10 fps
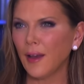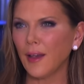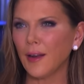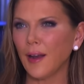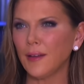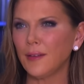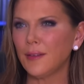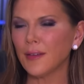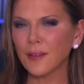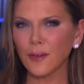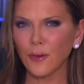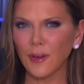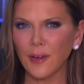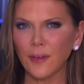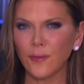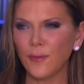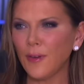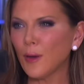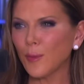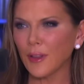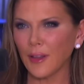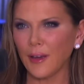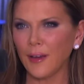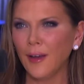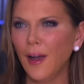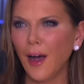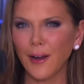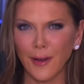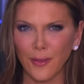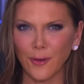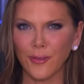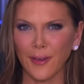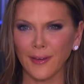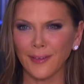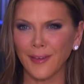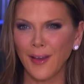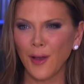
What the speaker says: and I disagree vehemently on other things.